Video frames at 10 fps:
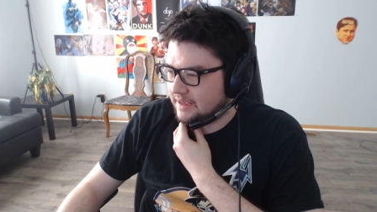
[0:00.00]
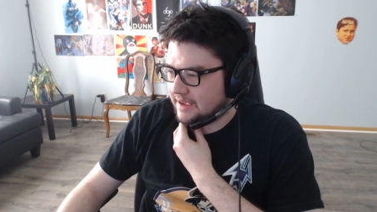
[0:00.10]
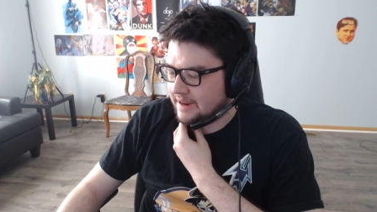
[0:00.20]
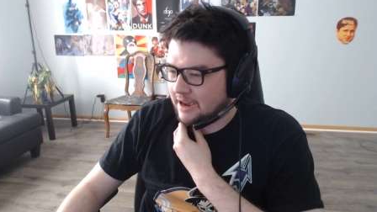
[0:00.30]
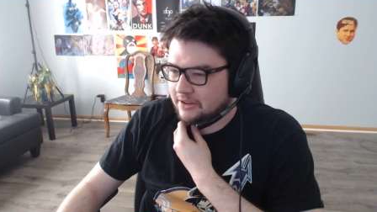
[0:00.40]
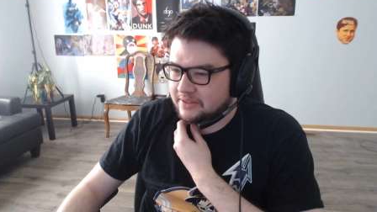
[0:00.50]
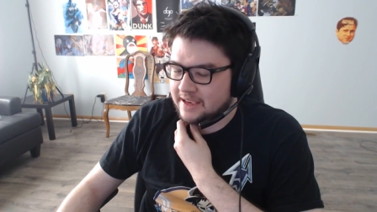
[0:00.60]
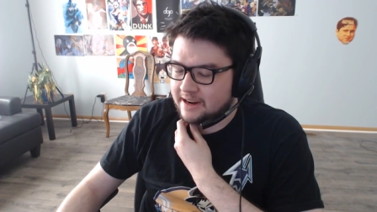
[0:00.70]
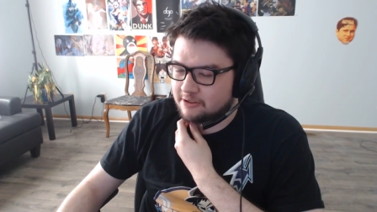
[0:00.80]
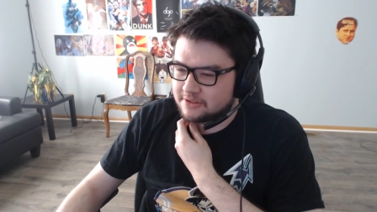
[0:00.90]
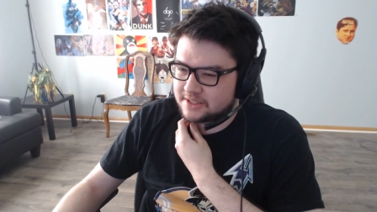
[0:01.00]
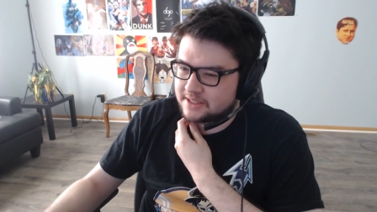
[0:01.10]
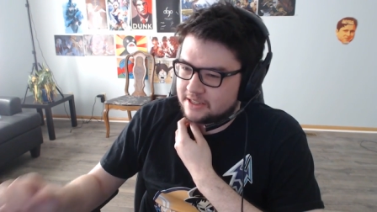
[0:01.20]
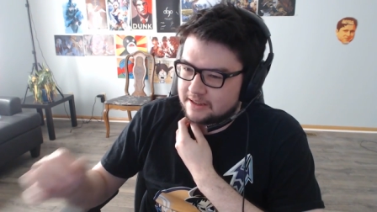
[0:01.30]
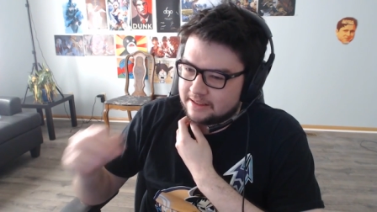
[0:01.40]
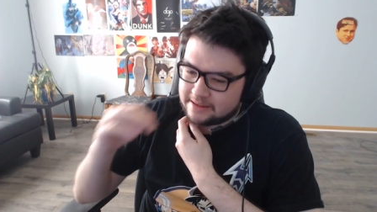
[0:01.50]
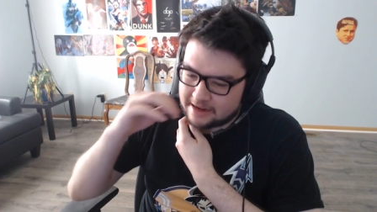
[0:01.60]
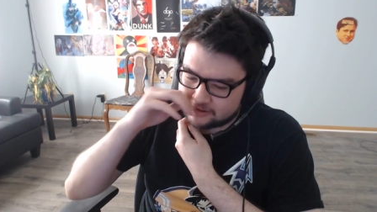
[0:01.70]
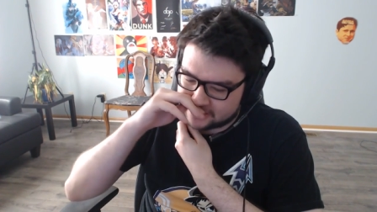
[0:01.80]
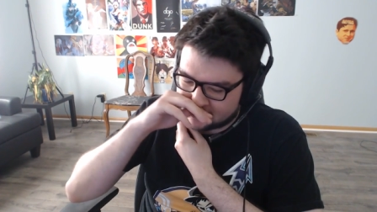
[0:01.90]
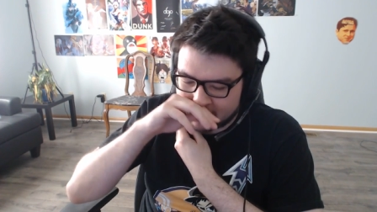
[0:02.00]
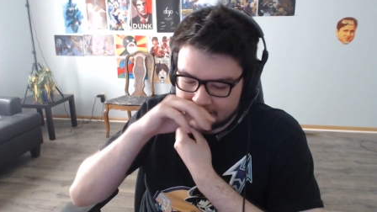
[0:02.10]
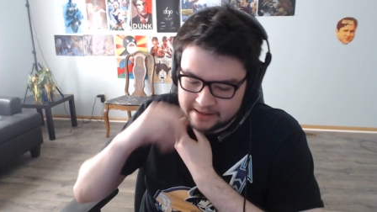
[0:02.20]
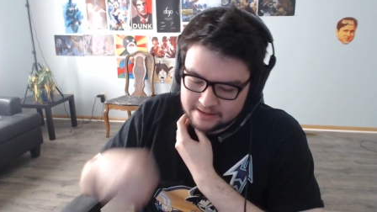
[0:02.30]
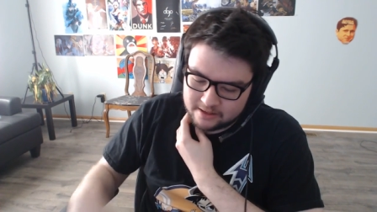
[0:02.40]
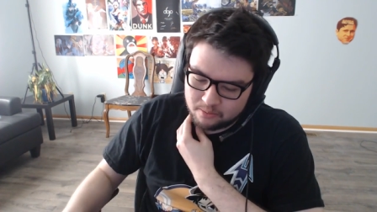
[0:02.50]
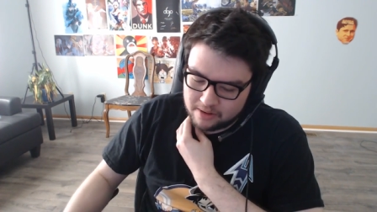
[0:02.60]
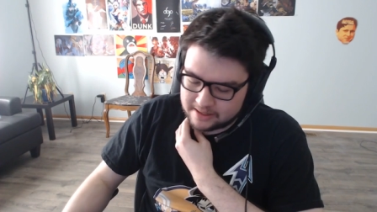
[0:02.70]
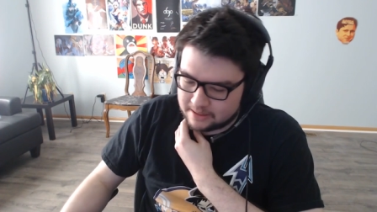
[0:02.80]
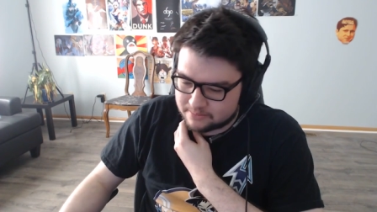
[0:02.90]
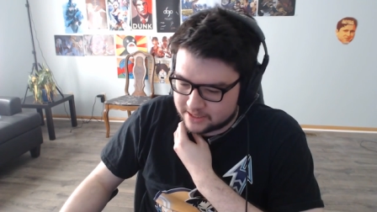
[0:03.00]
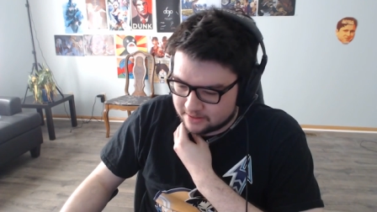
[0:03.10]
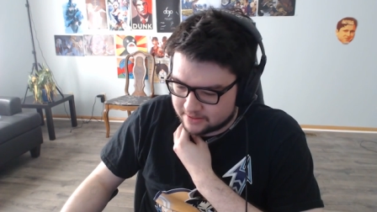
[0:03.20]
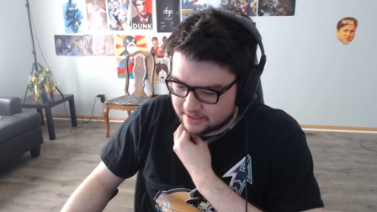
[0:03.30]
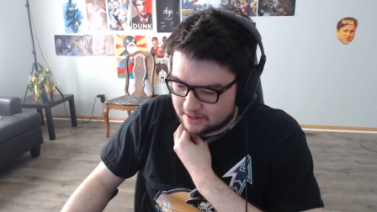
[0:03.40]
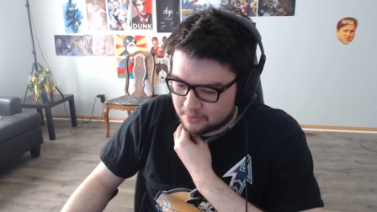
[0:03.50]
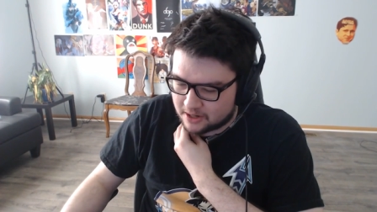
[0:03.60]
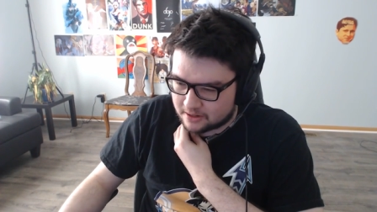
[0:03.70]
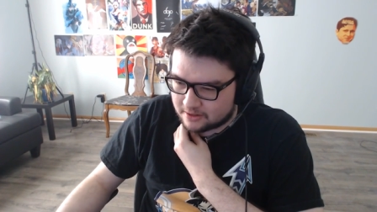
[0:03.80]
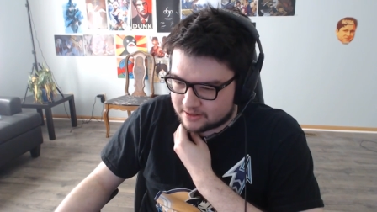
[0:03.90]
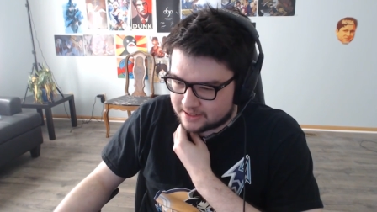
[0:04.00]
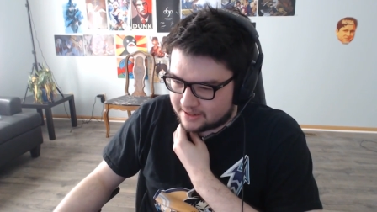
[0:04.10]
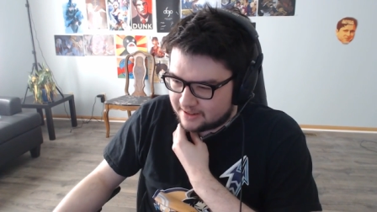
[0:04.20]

And I was like, all right, I need a break. I'm tilted. I'm hungry.